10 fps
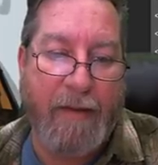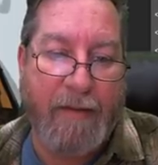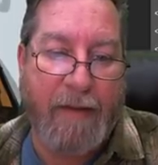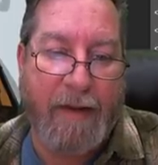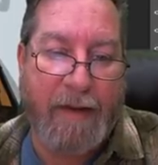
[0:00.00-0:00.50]

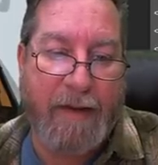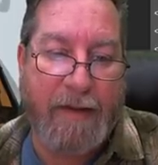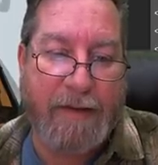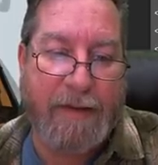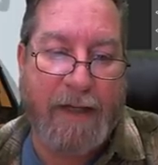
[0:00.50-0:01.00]
that he
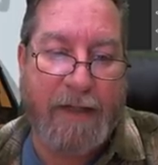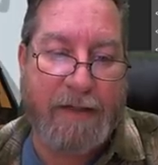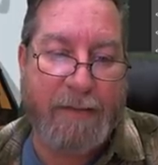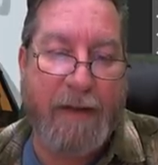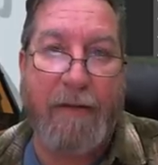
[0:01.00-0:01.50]
is. And he's
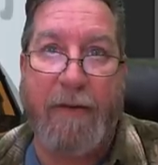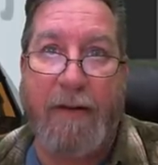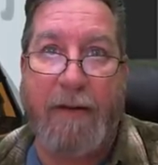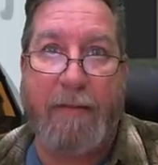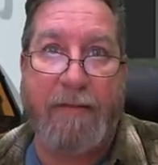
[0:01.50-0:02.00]
about ready
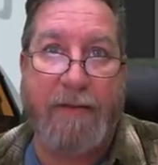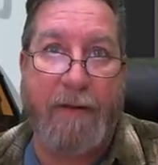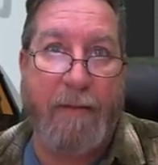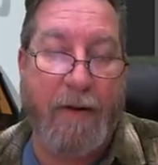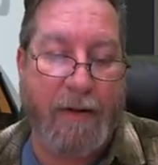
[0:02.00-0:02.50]
to
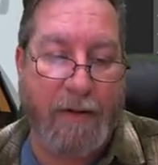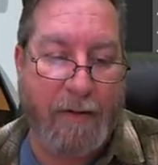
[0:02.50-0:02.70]
start barking.